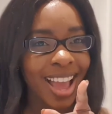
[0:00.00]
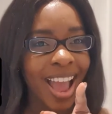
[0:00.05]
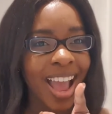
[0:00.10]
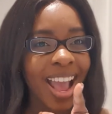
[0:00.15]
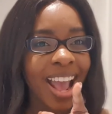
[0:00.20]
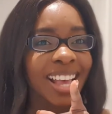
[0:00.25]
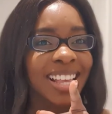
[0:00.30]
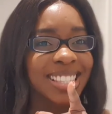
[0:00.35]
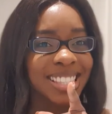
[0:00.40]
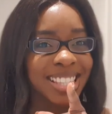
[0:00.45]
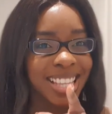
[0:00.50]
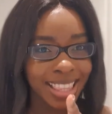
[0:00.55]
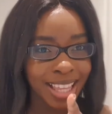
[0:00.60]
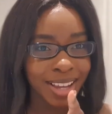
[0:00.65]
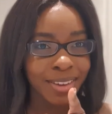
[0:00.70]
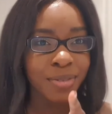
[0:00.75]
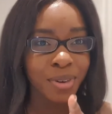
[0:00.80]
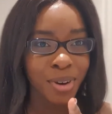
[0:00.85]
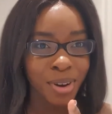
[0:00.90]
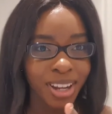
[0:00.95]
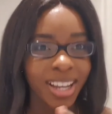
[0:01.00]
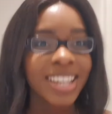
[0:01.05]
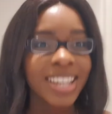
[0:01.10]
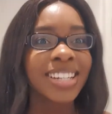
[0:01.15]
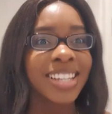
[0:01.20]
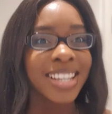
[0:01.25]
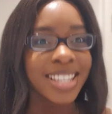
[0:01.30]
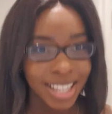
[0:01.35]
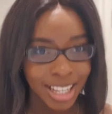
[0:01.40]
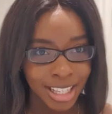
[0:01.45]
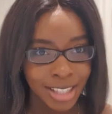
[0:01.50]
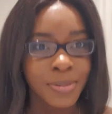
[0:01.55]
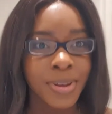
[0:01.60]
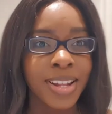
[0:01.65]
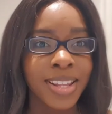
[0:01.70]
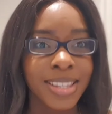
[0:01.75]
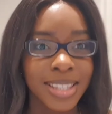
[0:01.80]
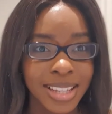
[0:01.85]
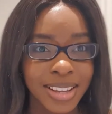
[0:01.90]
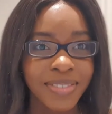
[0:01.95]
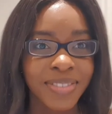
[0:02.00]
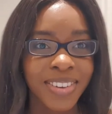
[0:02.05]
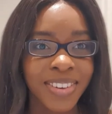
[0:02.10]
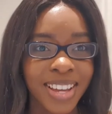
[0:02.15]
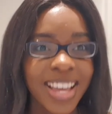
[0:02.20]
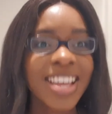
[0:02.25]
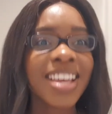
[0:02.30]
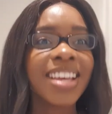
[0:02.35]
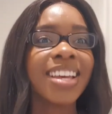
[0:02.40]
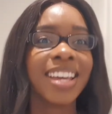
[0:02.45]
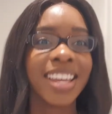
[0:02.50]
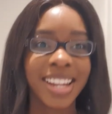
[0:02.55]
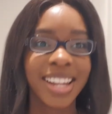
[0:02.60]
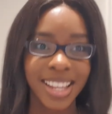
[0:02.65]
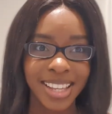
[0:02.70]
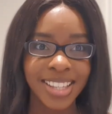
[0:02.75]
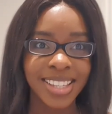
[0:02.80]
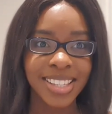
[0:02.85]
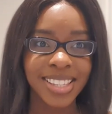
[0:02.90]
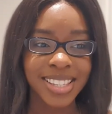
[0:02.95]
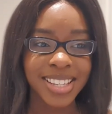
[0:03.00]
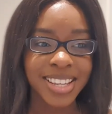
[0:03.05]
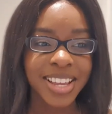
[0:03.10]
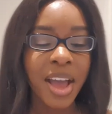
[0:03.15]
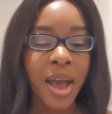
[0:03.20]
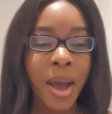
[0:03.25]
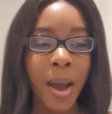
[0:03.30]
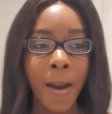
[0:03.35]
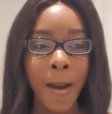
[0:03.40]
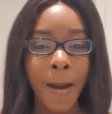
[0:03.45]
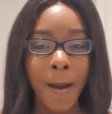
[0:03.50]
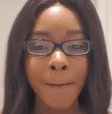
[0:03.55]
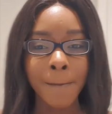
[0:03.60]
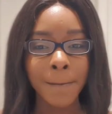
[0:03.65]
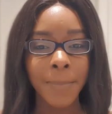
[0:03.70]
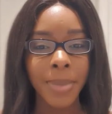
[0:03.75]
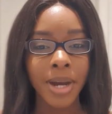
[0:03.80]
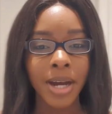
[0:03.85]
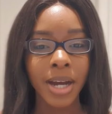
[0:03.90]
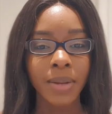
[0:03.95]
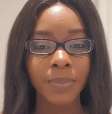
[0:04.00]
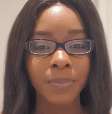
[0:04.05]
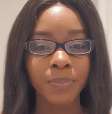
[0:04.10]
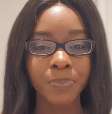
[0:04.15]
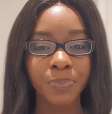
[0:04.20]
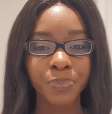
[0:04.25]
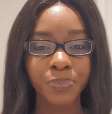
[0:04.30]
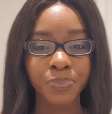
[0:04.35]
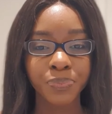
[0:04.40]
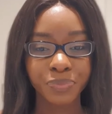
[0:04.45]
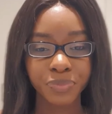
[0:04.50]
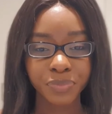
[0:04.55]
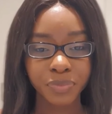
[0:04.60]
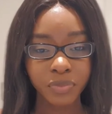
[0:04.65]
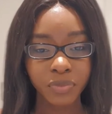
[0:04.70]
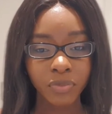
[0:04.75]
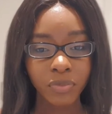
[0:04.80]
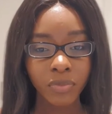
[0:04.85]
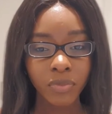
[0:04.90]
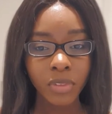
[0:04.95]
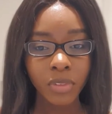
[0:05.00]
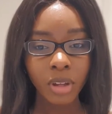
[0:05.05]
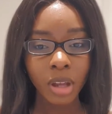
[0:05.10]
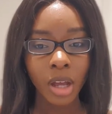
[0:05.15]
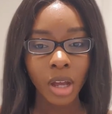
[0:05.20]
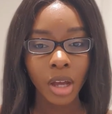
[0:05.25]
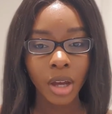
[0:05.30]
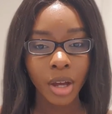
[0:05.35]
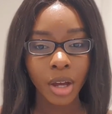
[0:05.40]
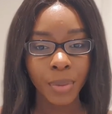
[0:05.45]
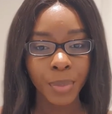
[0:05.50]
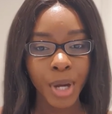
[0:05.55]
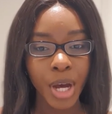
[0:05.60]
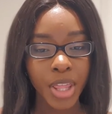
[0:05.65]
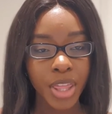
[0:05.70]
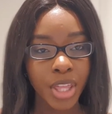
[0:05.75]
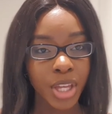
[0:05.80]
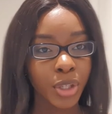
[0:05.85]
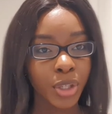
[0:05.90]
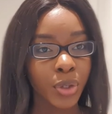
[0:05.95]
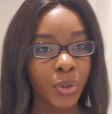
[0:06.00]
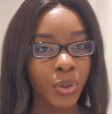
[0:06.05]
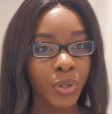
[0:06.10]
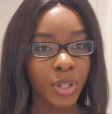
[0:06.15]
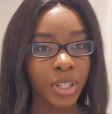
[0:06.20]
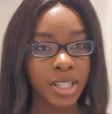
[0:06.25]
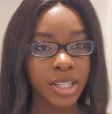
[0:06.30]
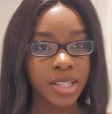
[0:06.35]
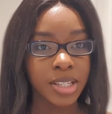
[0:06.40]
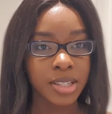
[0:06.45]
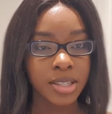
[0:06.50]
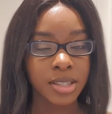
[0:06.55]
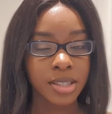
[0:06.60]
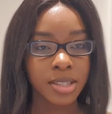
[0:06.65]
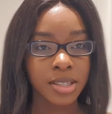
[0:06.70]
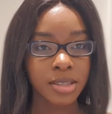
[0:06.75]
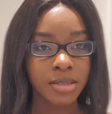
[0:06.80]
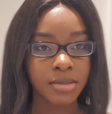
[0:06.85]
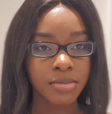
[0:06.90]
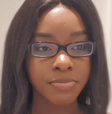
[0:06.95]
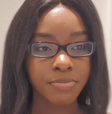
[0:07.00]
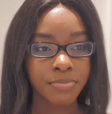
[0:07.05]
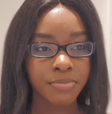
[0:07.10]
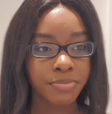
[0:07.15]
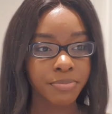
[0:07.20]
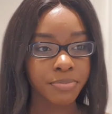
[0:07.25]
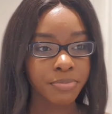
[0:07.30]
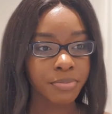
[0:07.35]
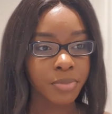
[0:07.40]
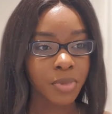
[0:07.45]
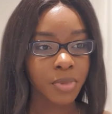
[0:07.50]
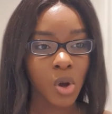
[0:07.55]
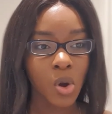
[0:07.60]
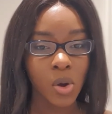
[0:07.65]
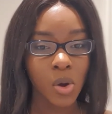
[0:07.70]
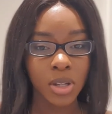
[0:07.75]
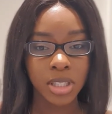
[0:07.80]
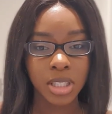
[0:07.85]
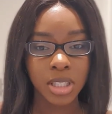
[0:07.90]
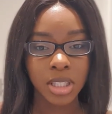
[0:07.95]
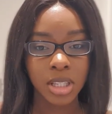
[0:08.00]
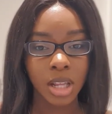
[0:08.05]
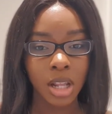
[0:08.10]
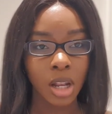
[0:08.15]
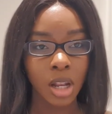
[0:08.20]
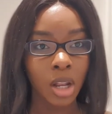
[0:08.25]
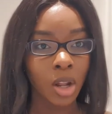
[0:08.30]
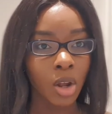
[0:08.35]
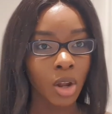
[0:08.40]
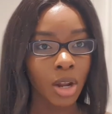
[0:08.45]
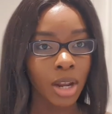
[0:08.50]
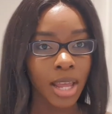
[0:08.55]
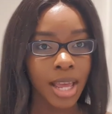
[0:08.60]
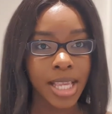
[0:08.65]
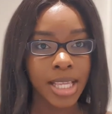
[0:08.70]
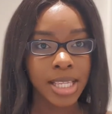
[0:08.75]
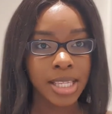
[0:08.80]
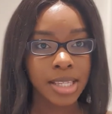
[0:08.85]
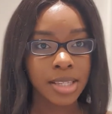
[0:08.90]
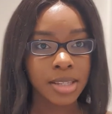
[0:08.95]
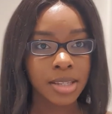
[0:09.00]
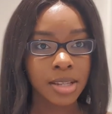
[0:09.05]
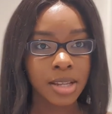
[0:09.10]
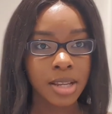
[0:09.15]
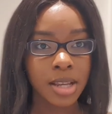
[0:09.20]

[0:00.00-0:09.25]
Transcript: I said that wrong. It is expensive. It is. But other unis cost a lot less.